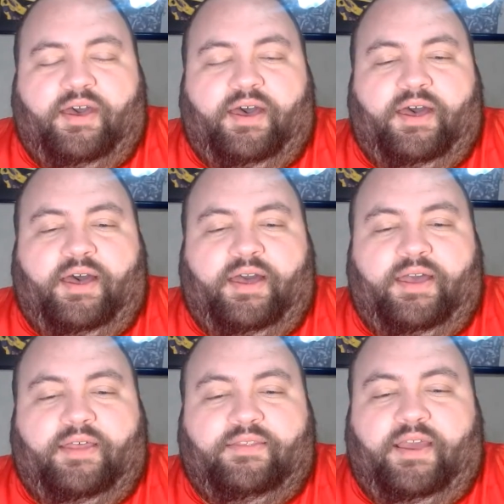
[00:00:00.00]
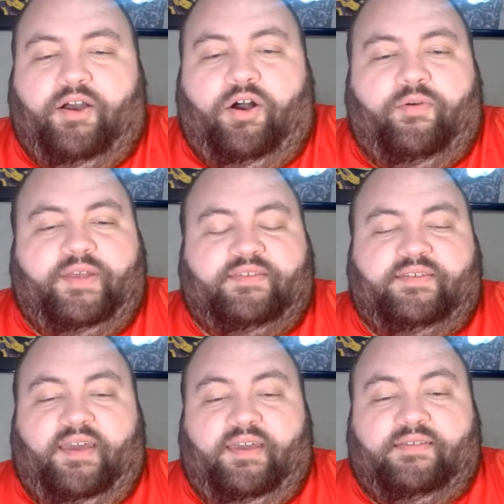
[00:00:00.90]
Uh, they always
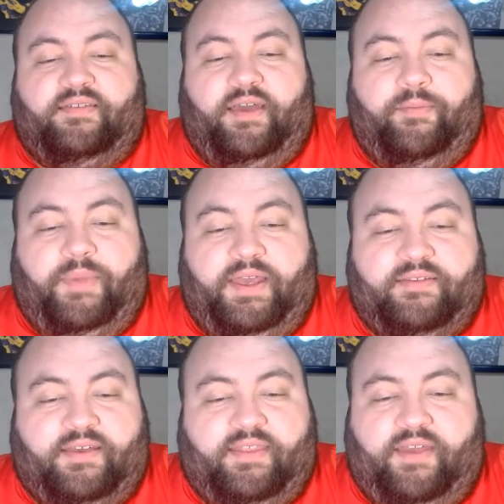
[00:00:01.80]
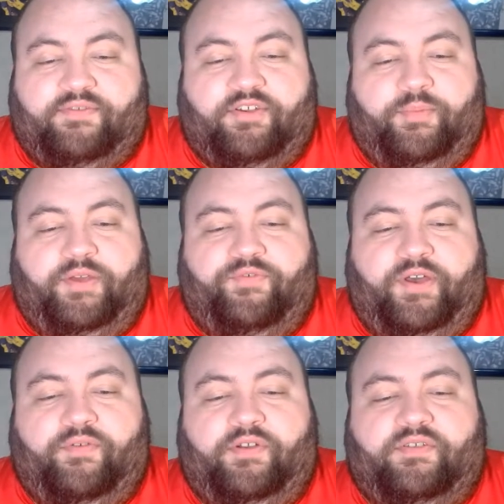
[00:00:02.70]
taste amazing and they have so many
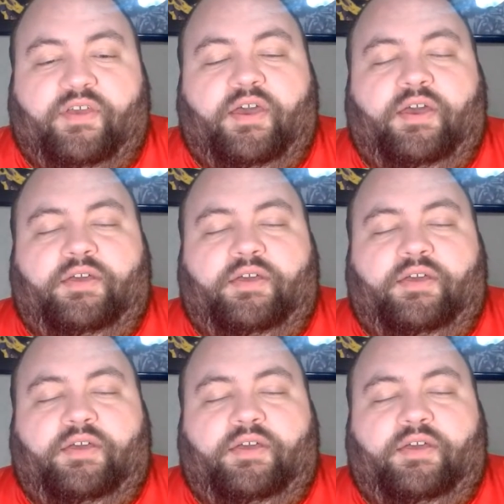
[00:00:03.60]
flavors